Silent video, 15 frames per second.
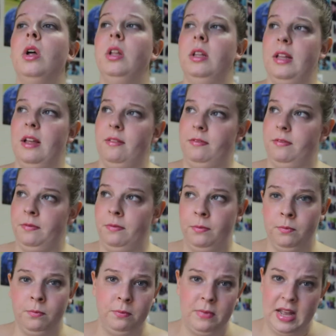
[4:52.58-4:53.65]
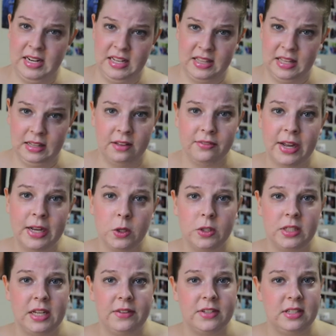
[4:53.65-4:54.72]
love anything that Viola
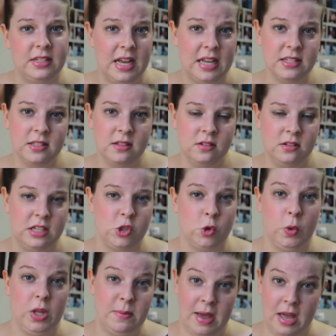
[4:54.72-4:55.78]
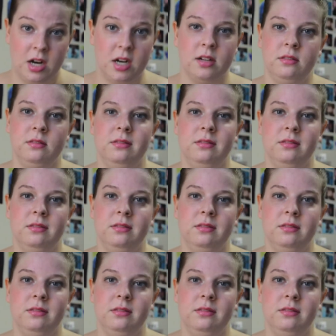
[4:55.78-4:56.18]
Davis does. Doesn't really matter.